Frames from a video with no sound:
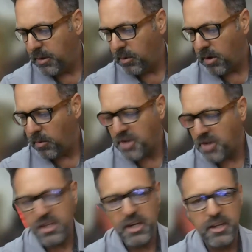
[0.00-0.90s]
we were
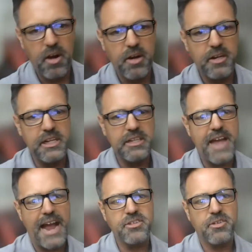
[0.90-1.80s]
watching in the R&D
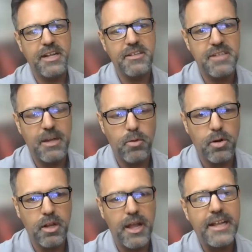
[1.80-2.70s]
tax credits that
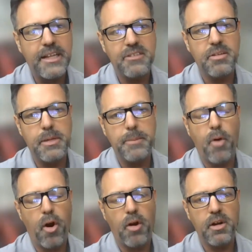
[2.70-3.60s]
were likely to be
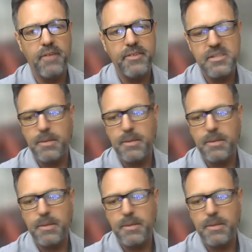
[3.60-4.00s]
part of a